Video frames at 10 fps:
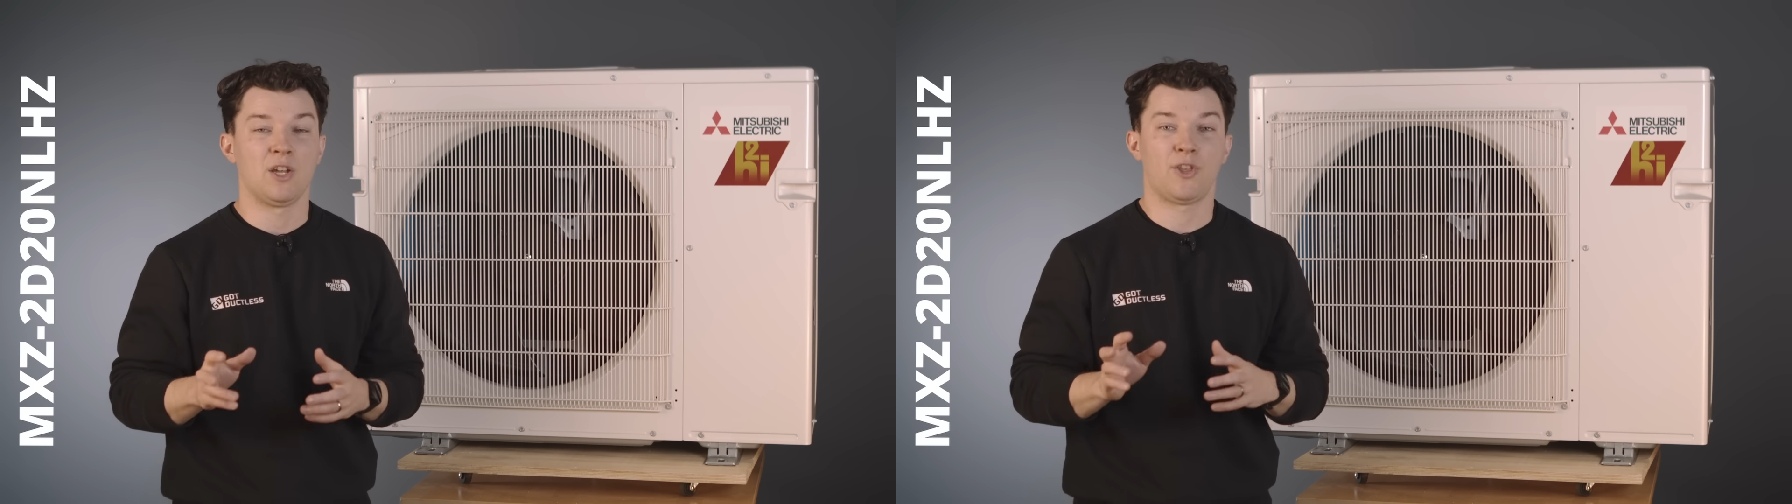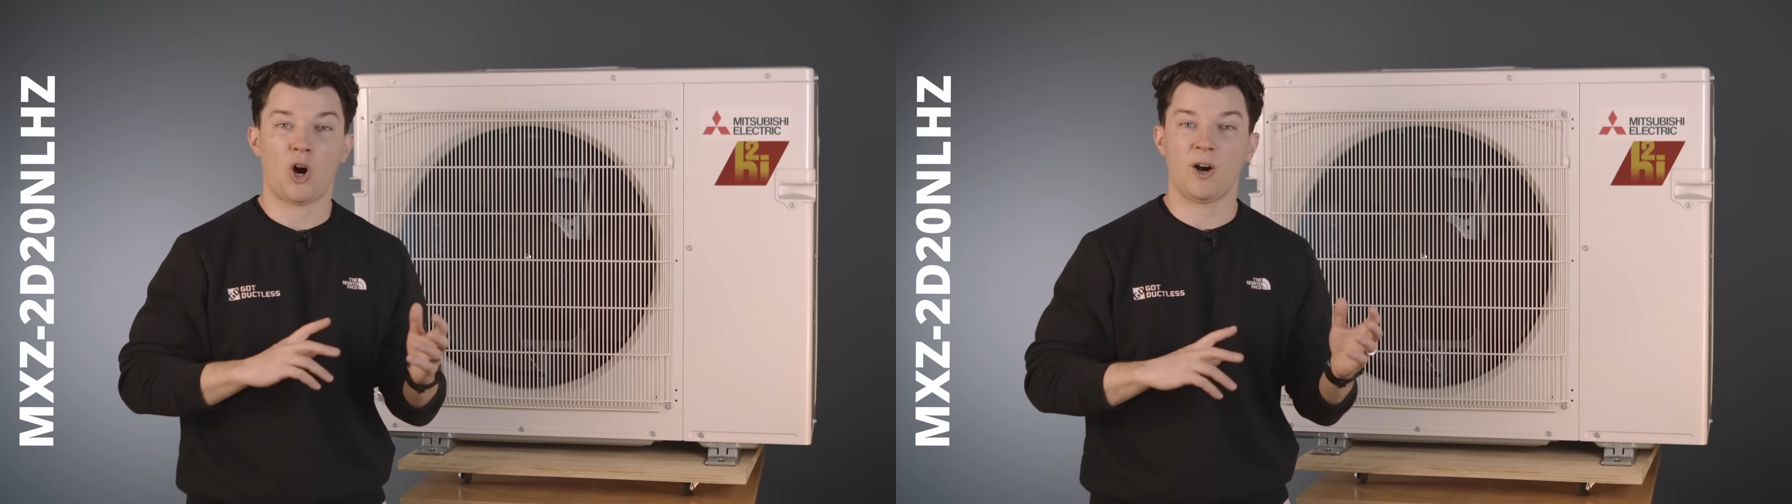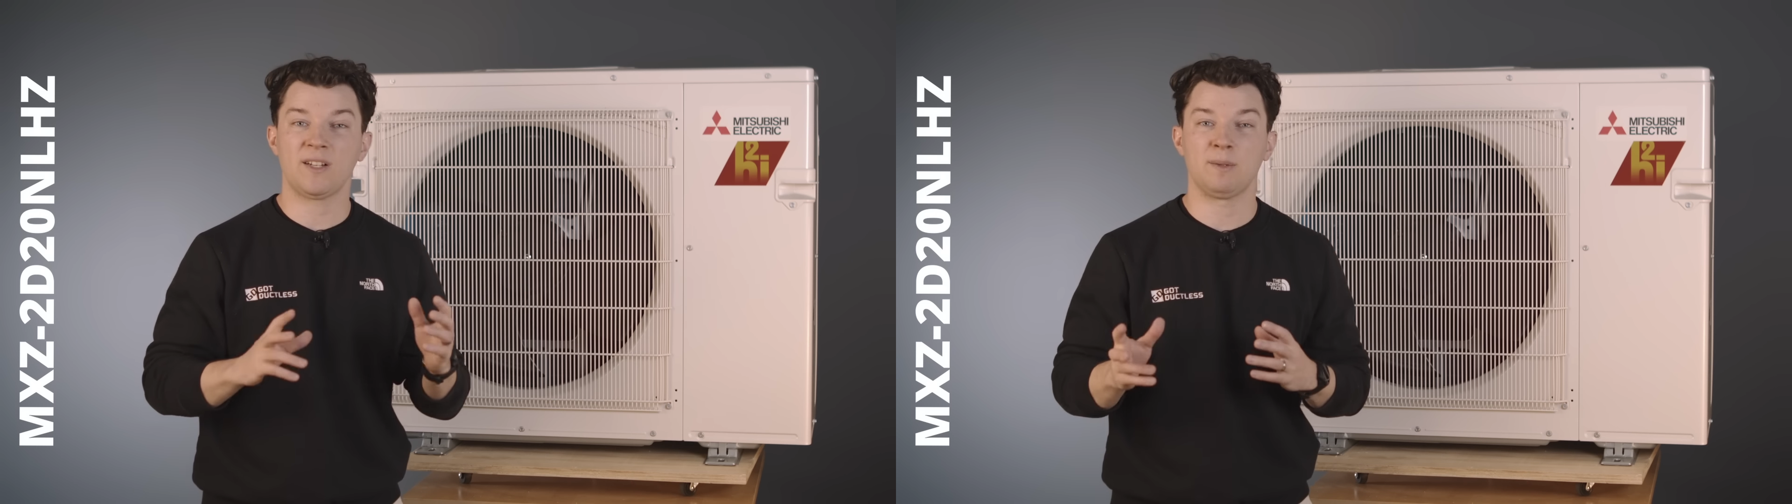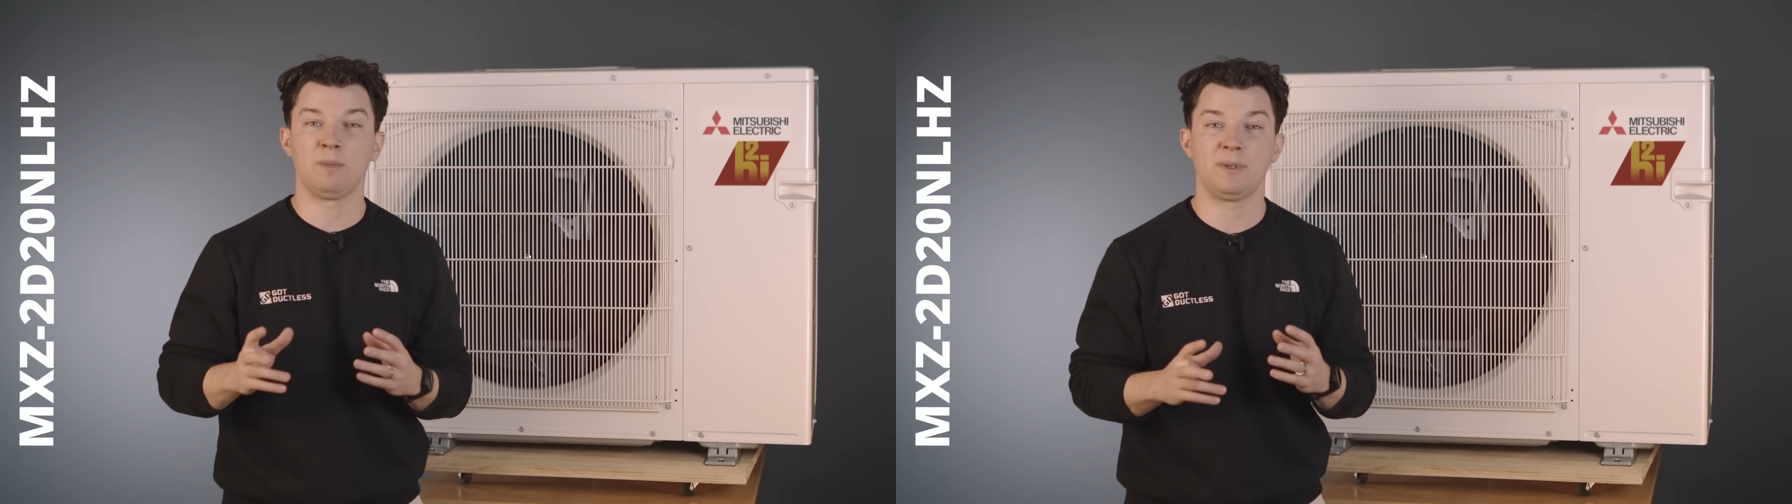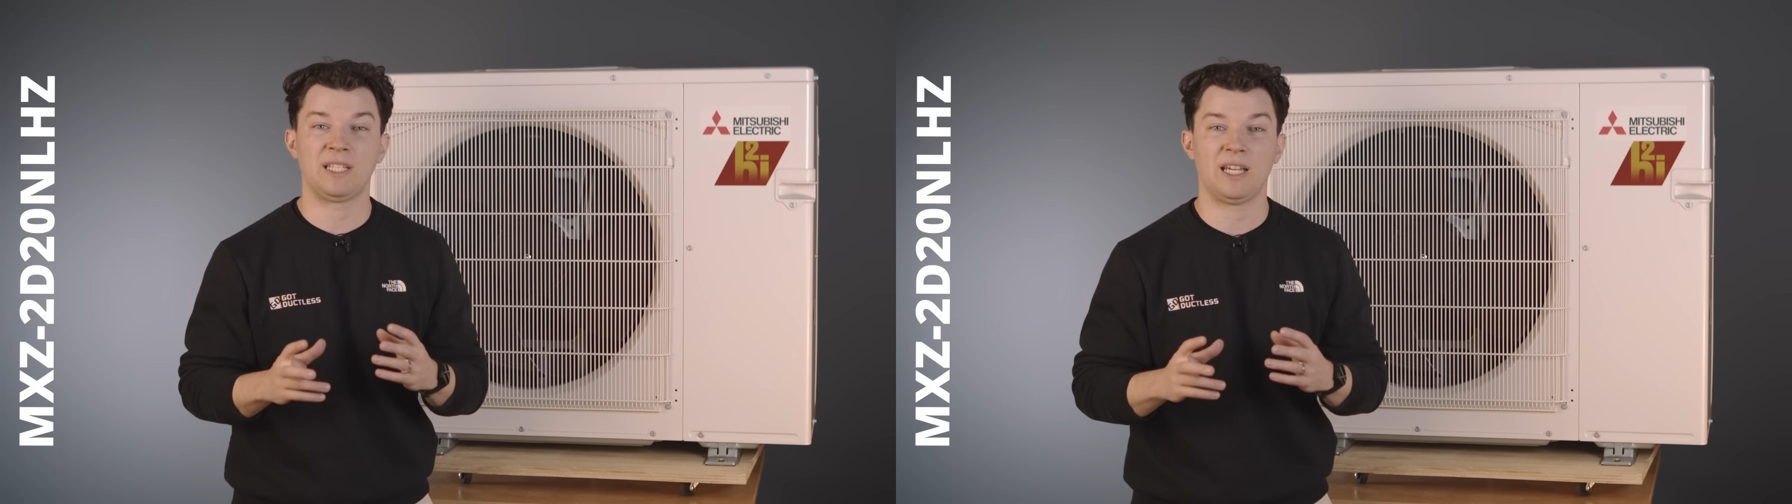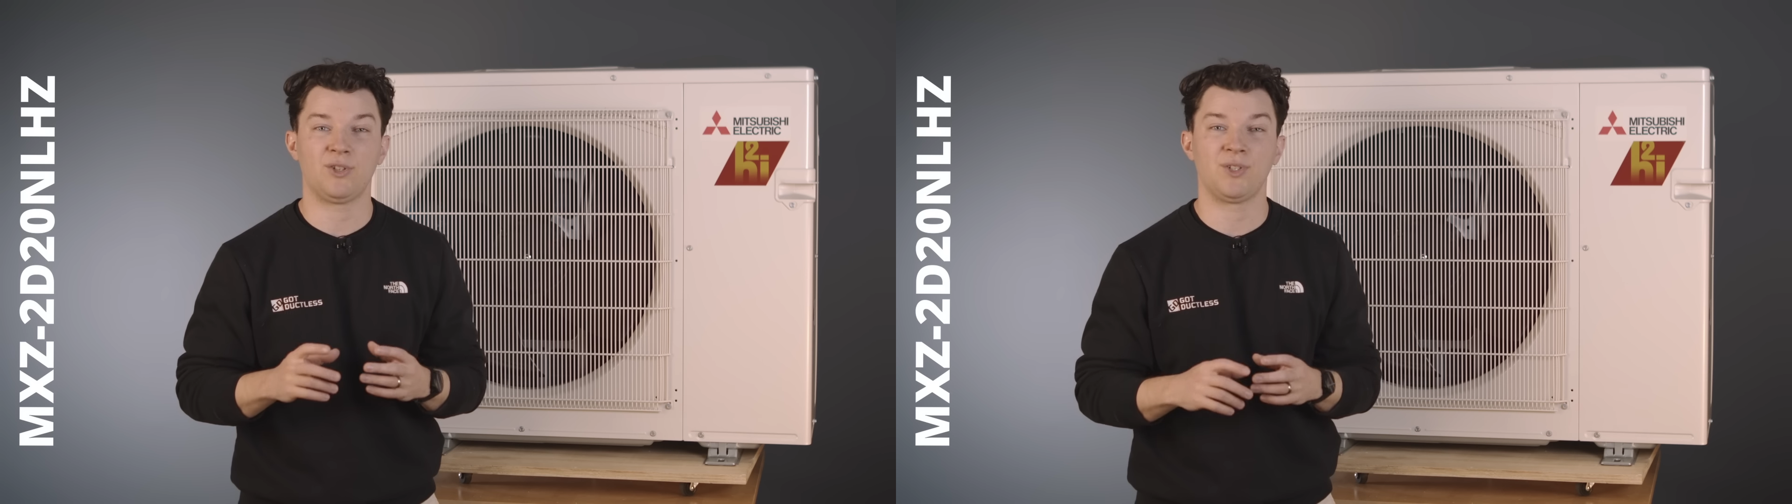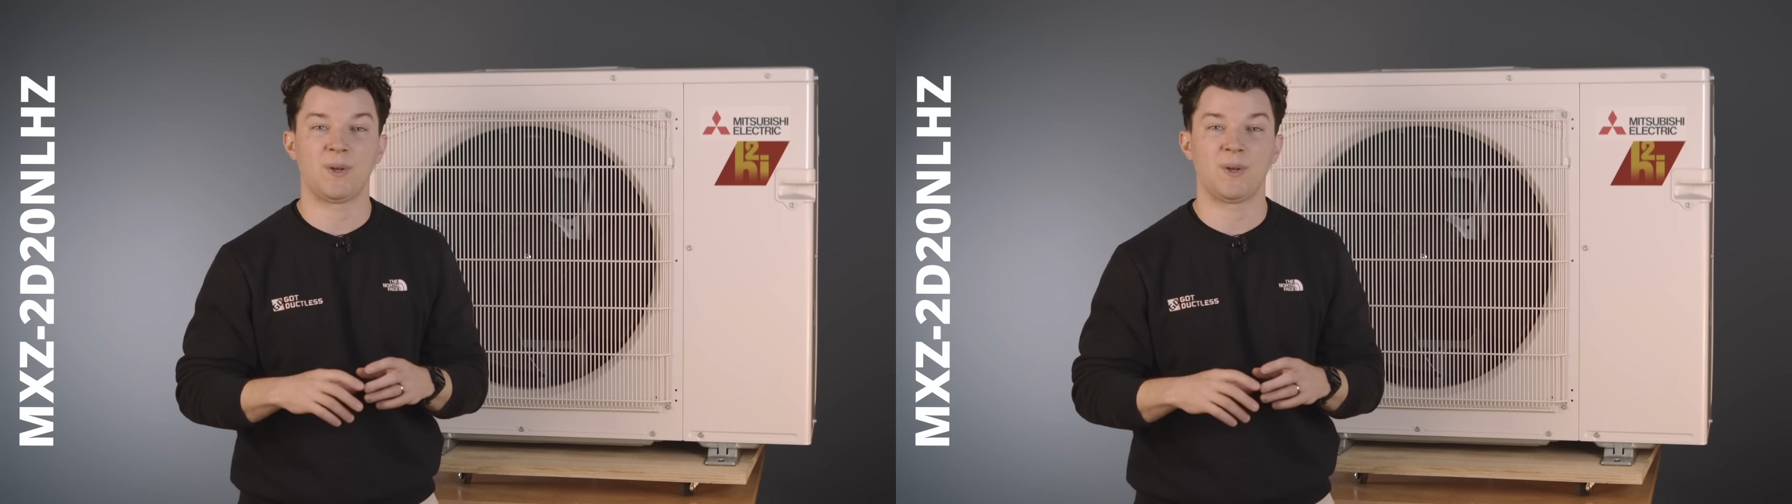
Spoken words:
there are some limitations